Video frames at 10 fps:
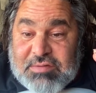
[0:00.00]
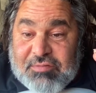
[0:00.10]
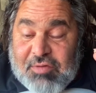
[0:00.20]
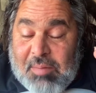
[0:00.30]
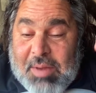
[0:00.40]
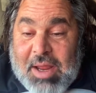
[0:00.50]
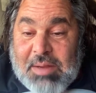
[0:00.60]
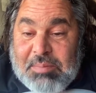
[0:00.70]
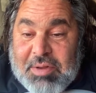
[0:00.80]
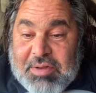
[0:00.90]
from
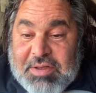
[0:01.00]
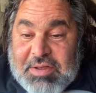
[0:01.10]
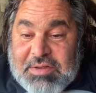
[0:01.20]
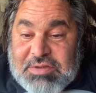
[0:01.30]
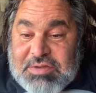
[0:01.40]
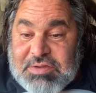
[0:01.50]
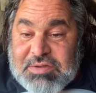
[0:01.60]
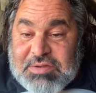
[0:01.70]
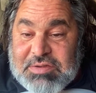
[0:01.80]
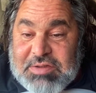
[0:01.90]
8 billion
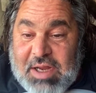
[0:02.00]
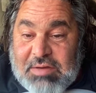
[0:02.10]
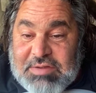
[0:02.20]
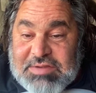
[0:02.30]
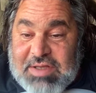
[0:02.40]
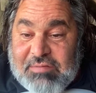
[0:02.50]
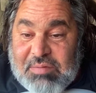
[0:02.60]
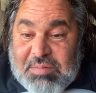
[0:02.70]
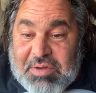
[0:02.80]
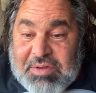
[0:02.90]
down to
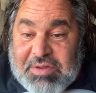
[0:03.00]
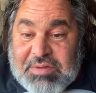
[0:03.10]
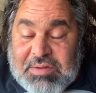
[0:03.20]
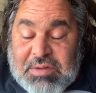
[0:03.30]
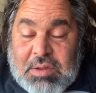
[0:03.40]
7 billion.